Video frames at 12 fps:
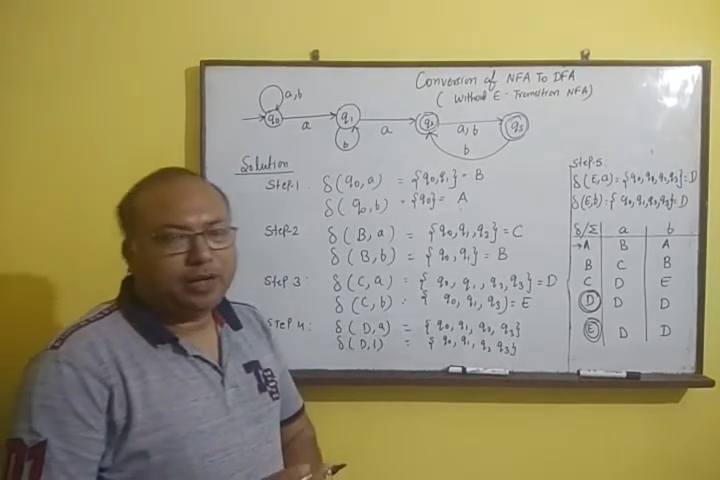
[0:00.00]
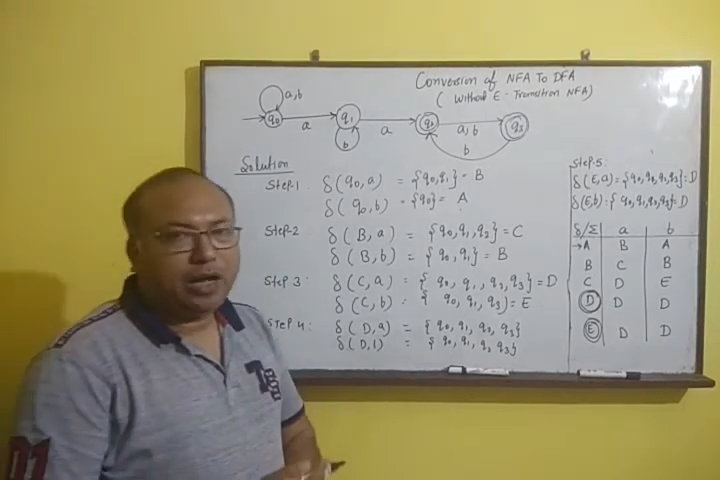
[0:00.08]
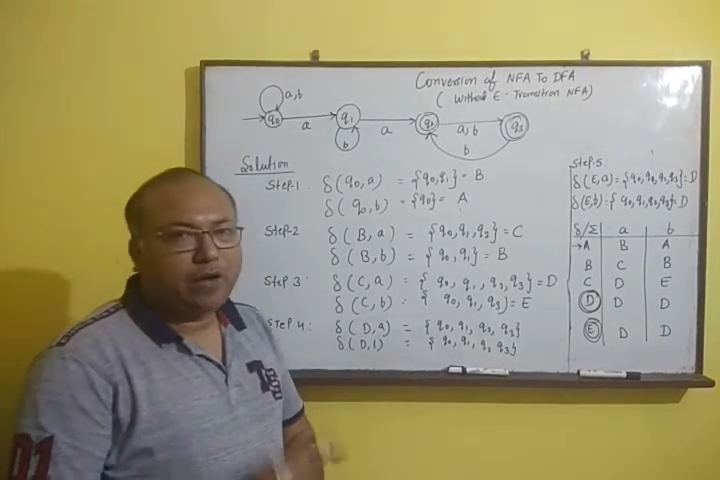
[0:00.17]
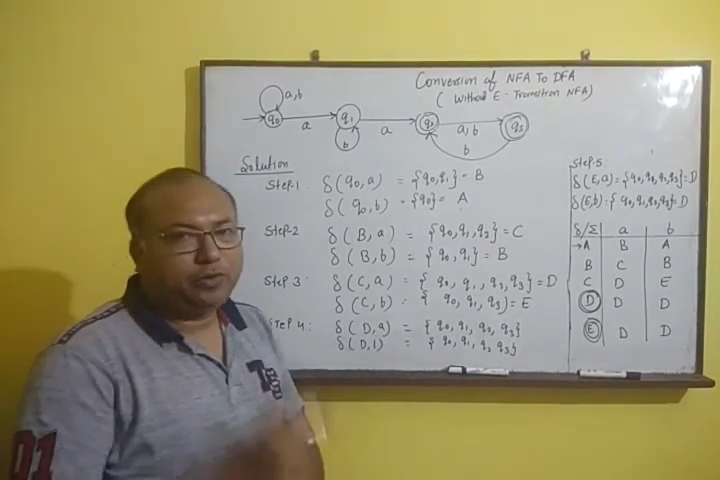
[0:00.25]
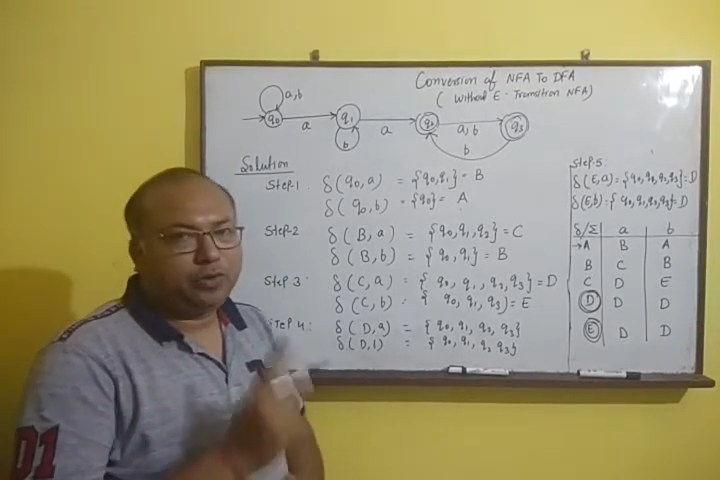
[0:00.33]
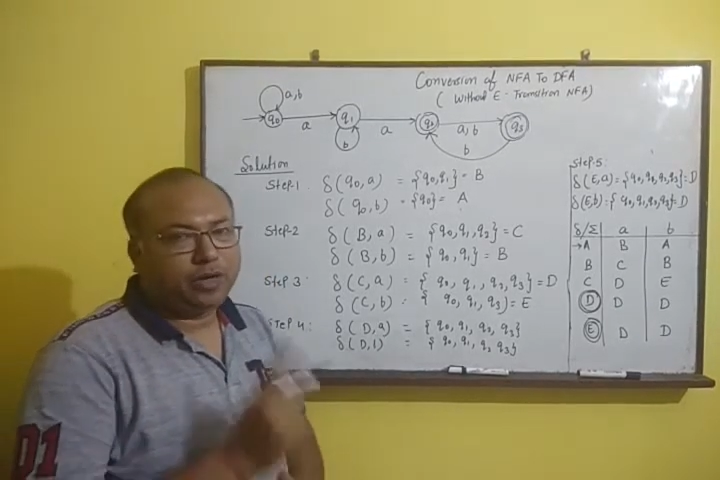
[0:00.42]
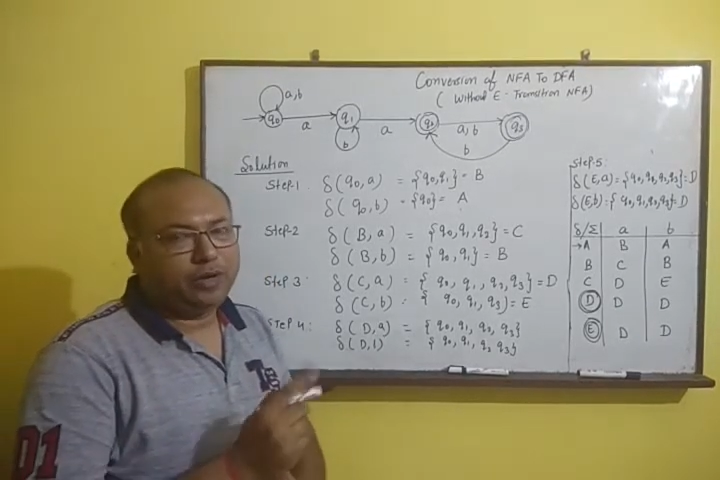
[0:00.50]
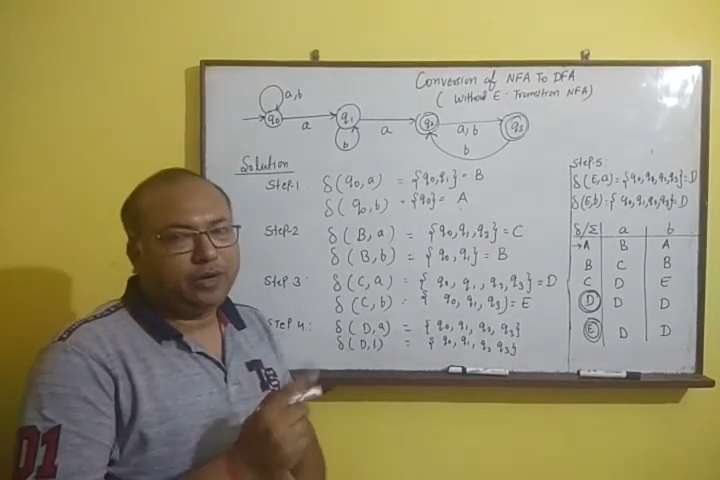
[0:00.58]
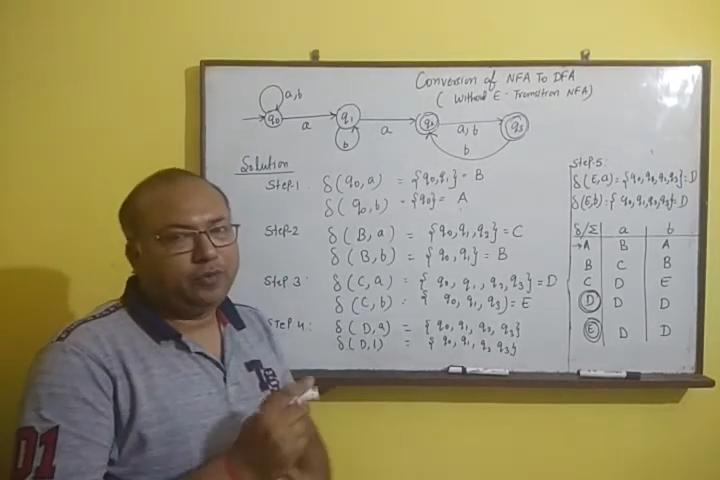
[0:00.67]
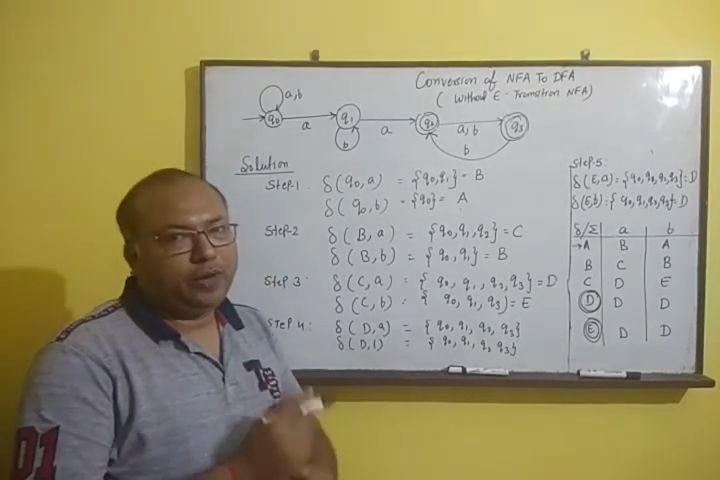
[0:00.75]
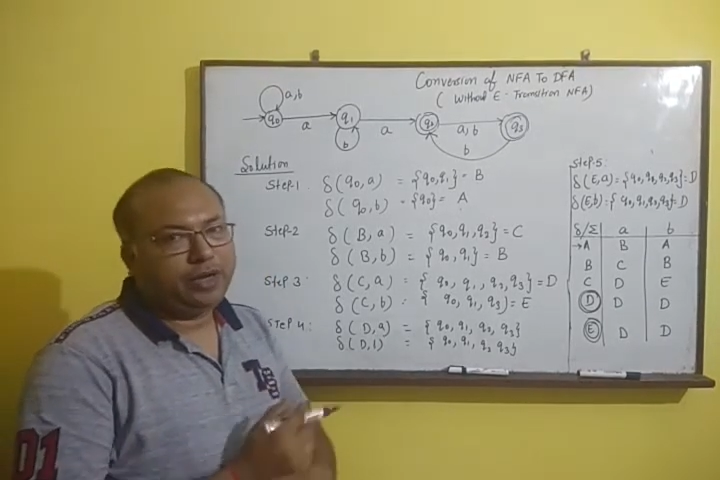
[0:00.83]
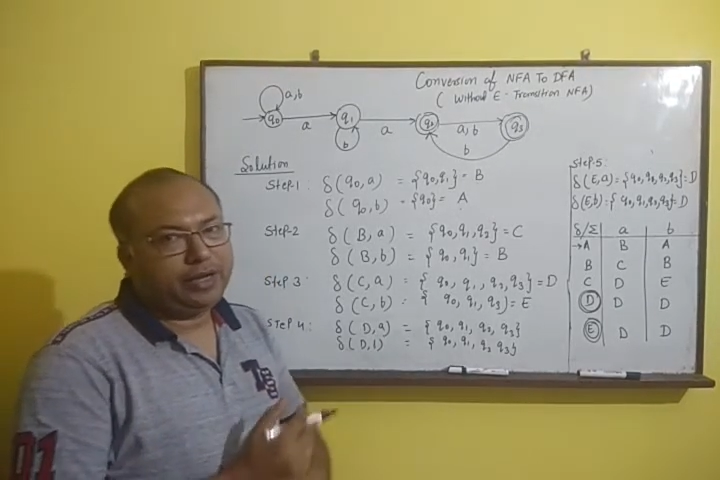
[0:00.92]
how to
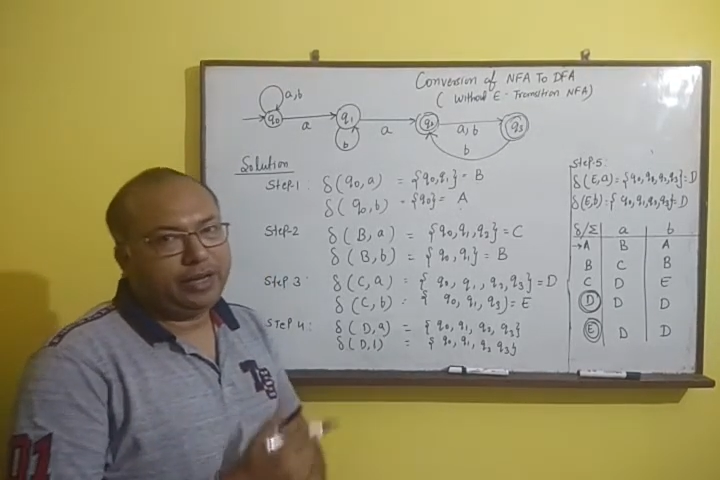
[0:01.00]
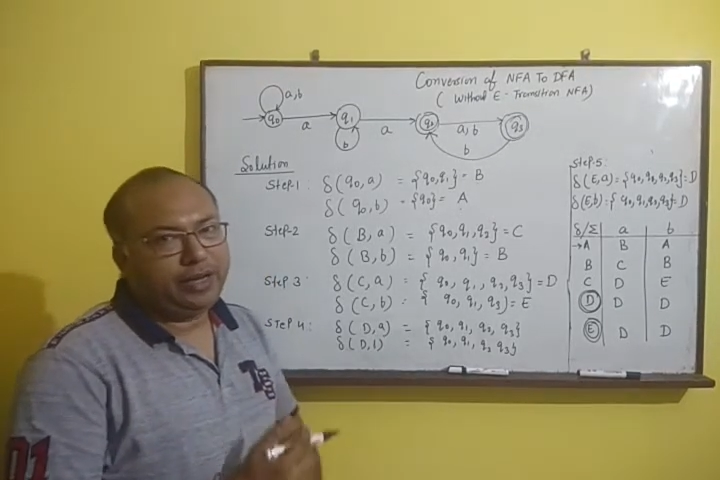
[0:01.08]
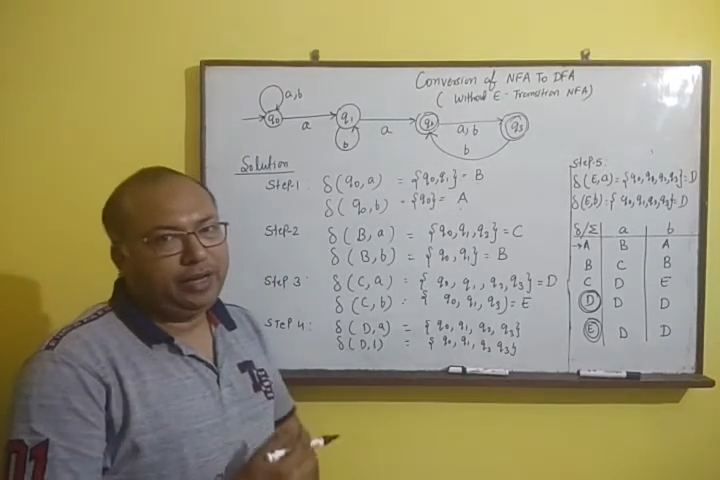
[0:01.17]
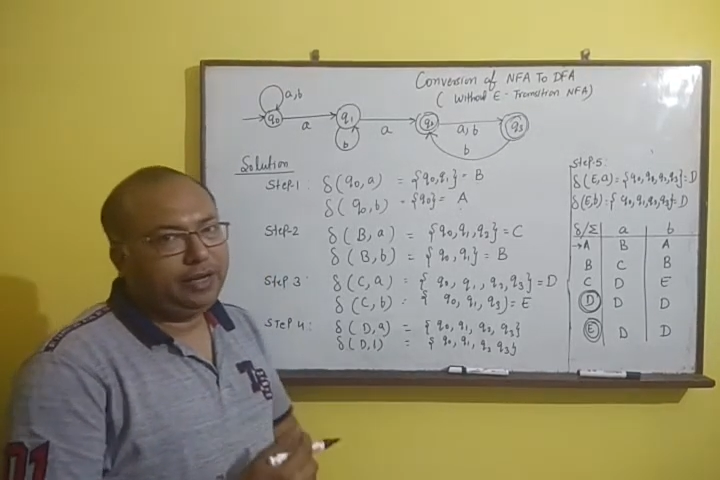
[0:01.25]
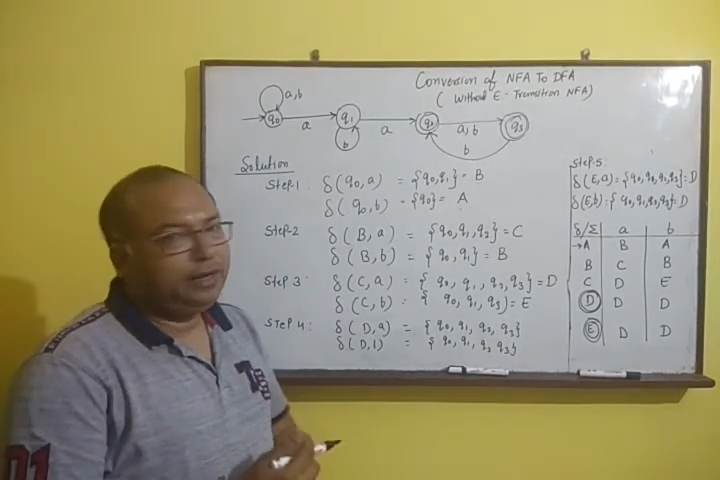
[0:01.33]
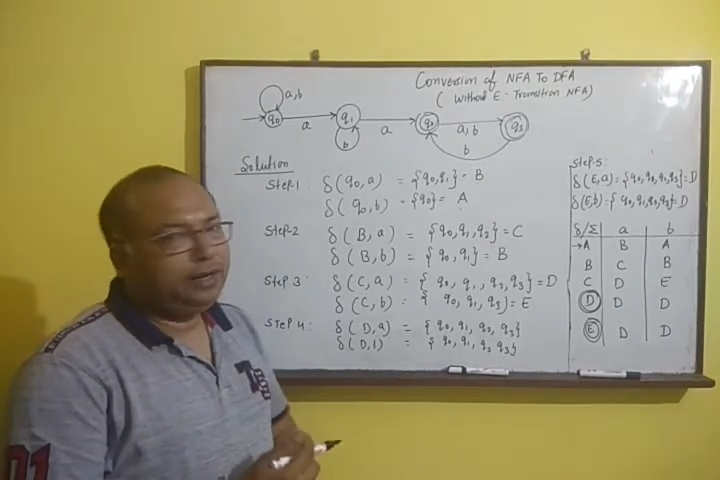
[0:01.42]
convert a